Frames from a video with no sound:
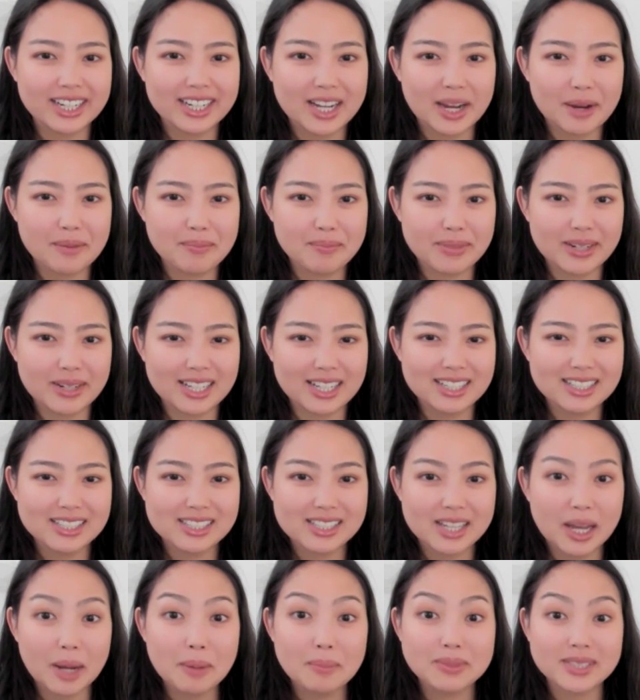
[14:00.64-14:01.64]

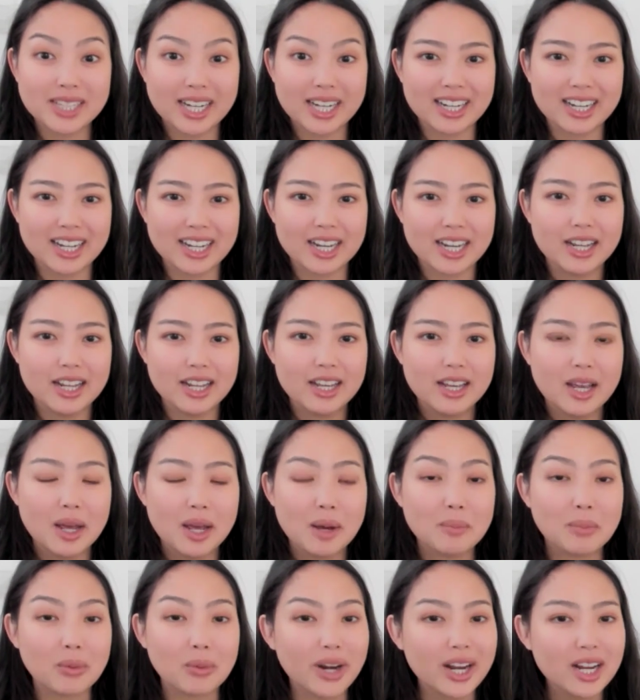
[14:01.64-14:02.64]
Companies updated.
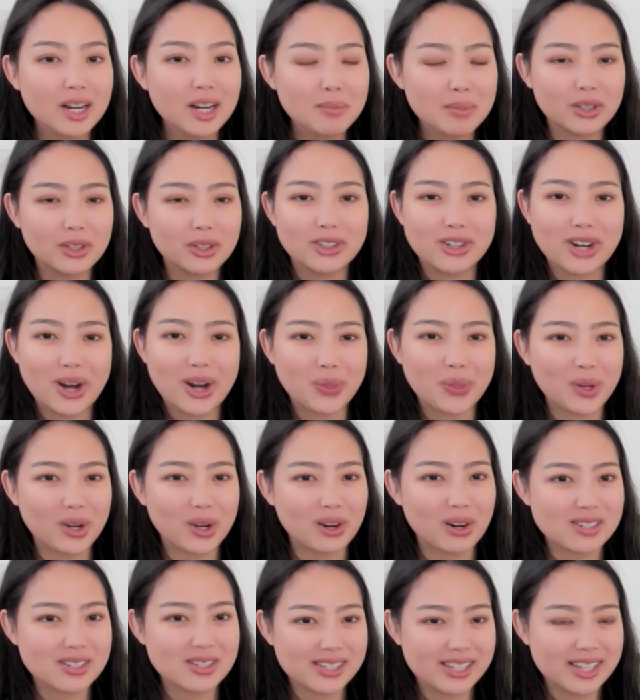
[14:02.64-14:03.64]
Brand builder at the
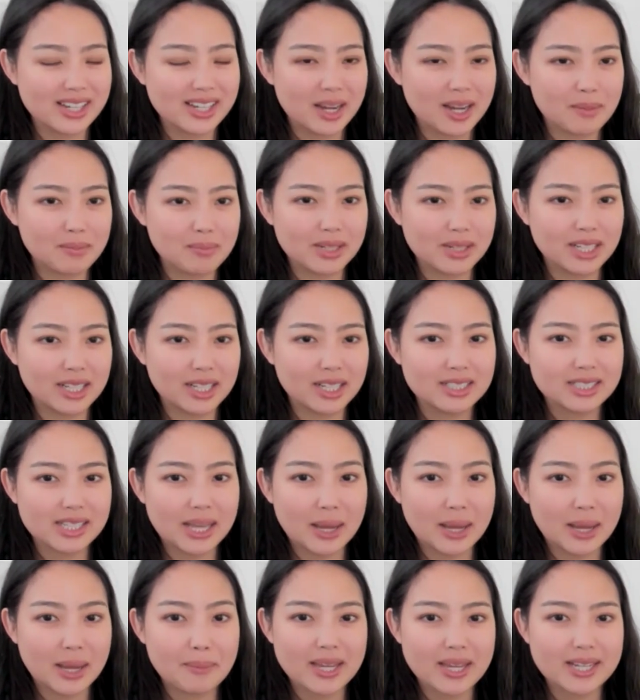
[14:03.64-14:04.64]
Garcia Companies,
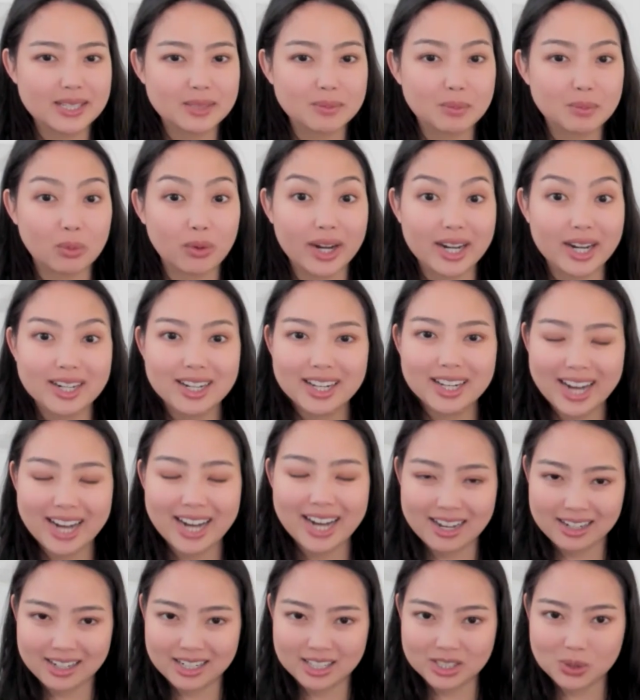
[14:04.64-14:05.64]
MPS branding
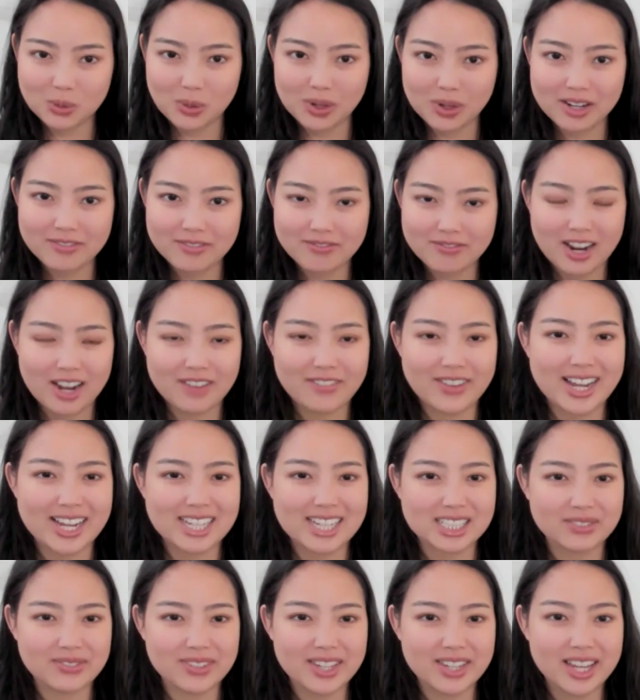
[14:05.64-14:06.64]
candidate 25 at
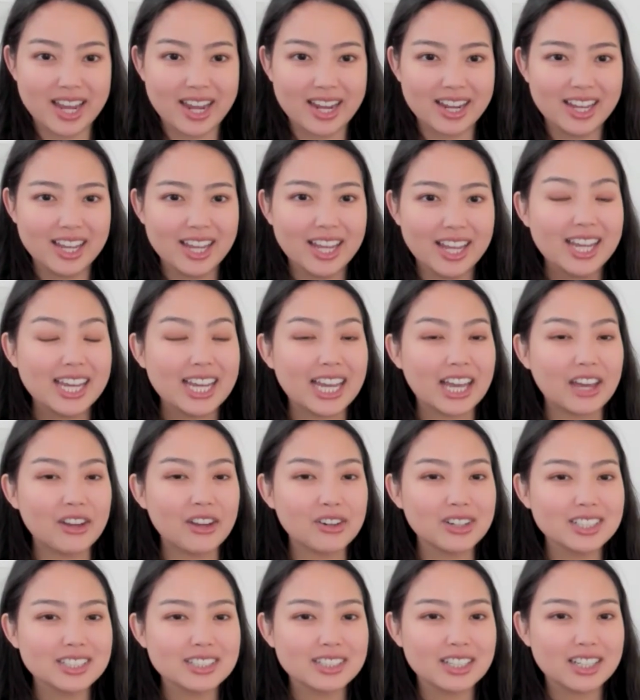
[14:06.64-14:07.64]
SVA,
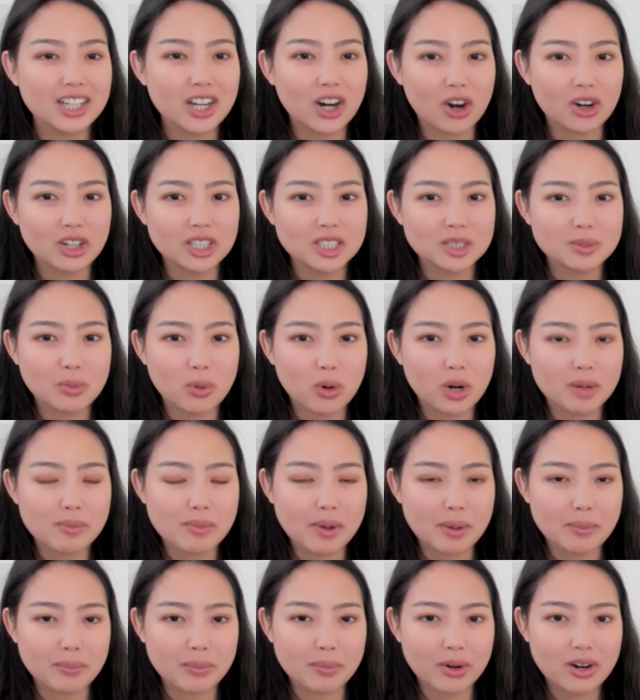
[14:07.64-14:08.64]
Inner City Arts Board
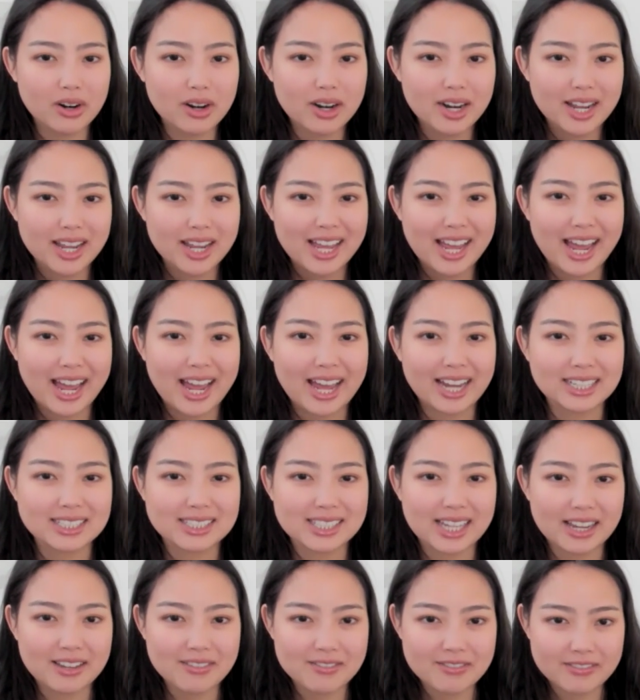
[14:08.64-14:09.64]
member,
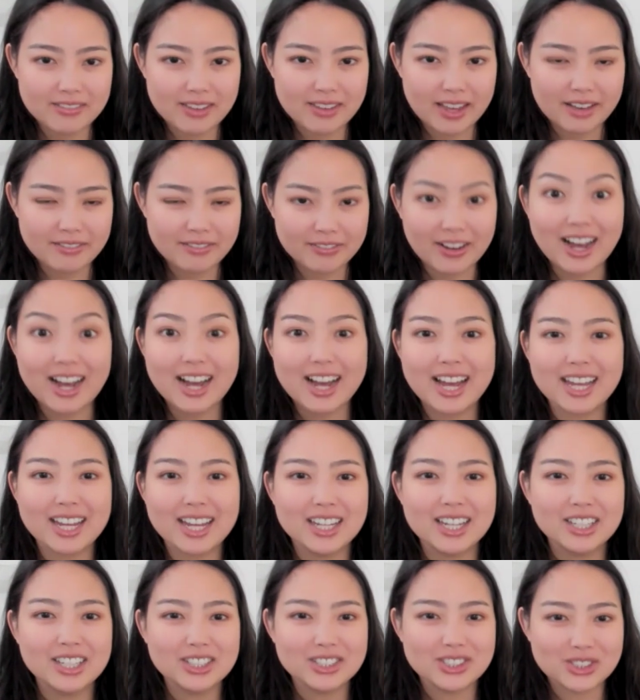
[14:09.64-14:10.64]

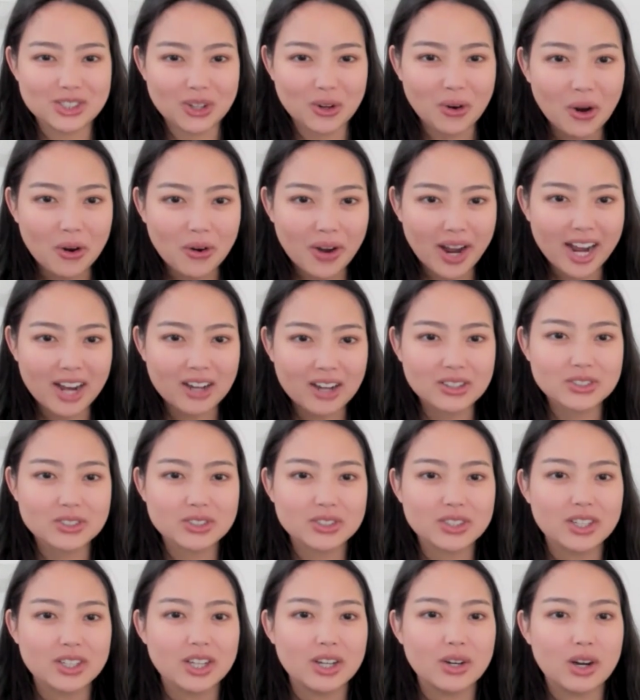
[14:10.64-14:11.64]
XFI, Soho
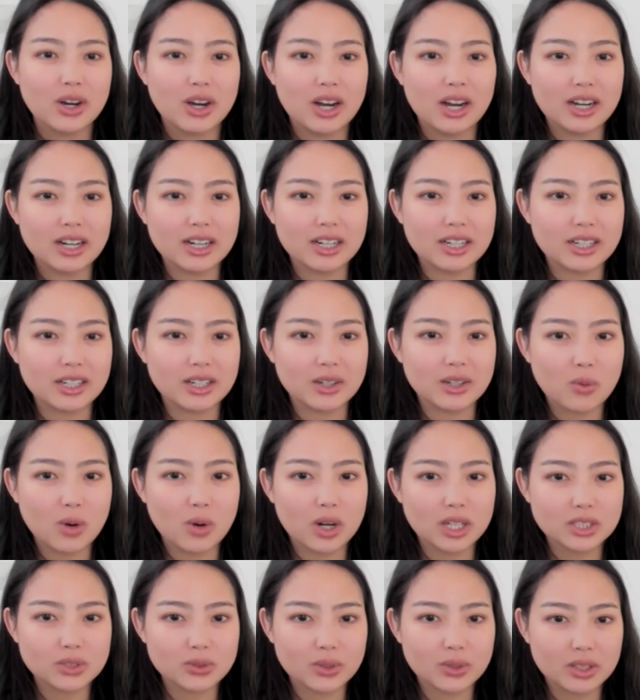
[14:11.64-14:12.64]
House,
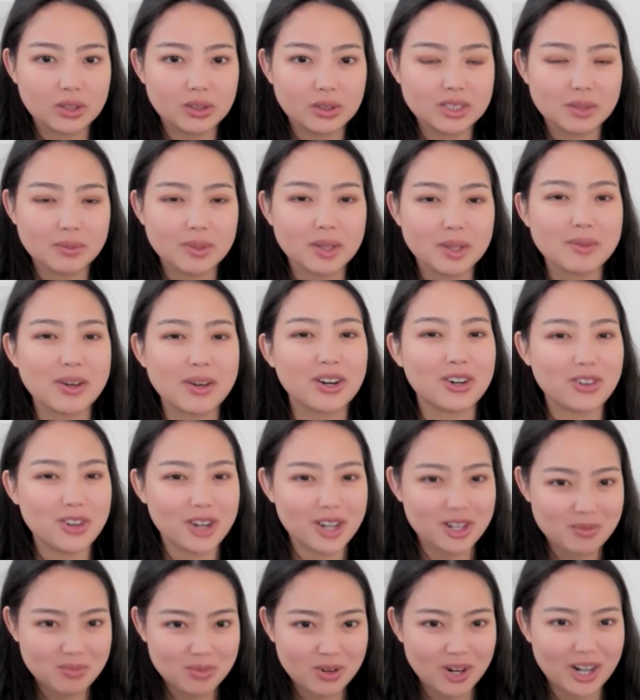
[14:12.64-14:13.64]
want to include something about
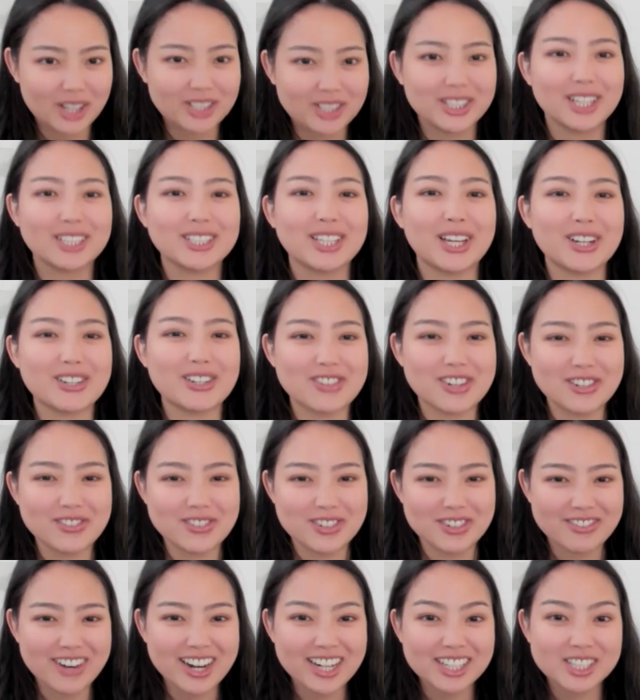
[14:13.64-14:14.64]
creative projects and creative
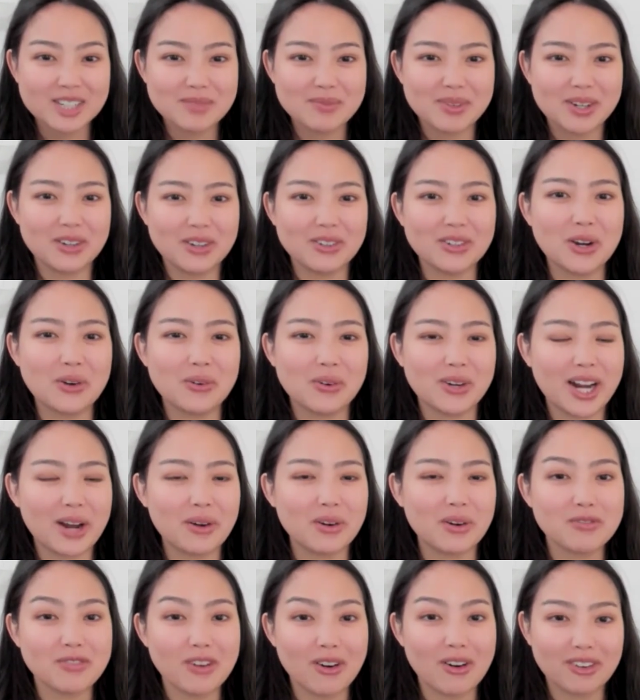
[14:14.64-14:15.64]
direction, but don't know what I
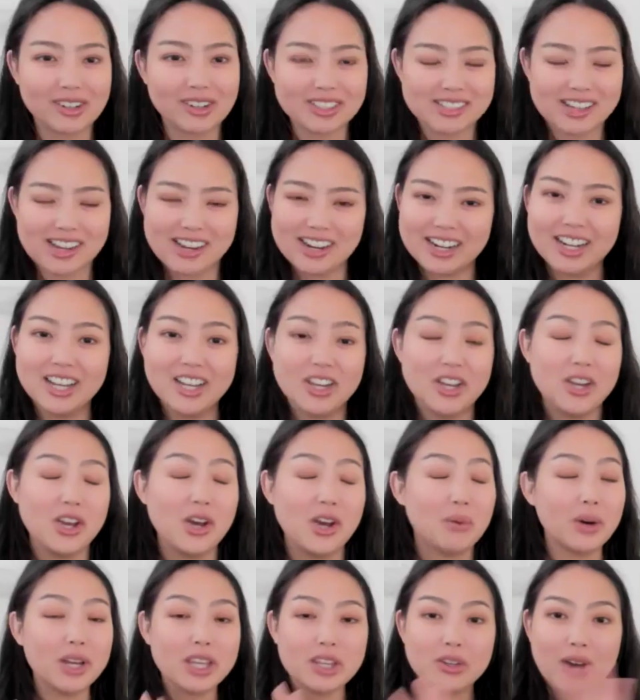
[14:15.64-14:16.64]
would focus on.
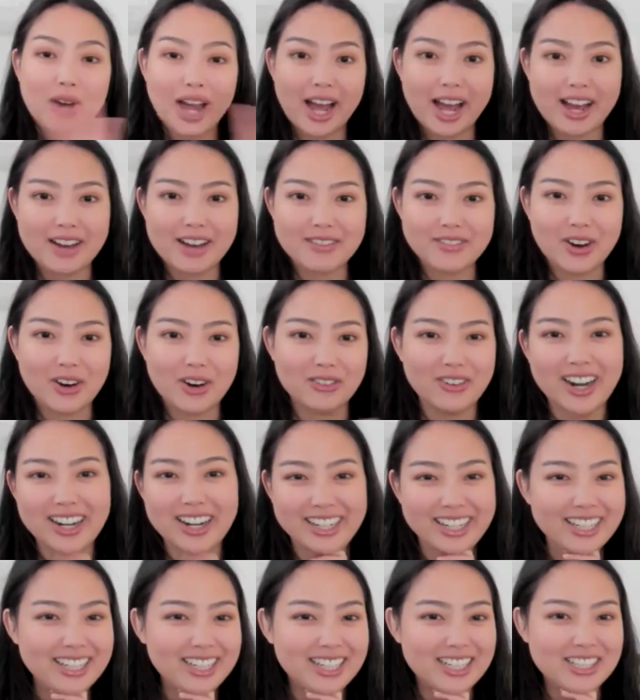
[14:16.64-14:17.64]
What you have
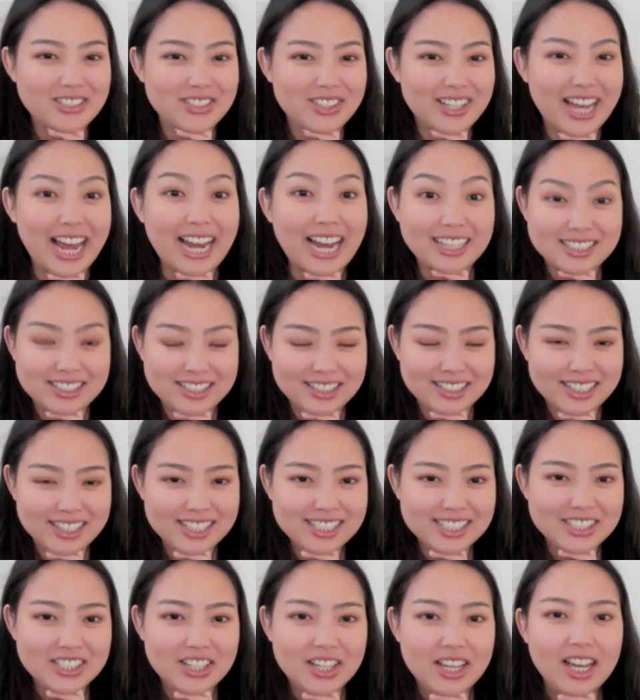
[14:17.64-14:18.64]
already is
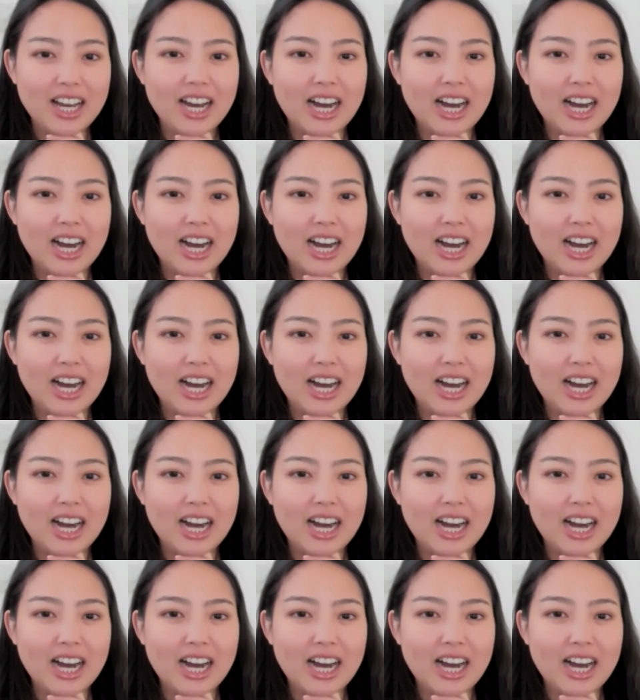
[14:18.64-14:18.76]
excellent.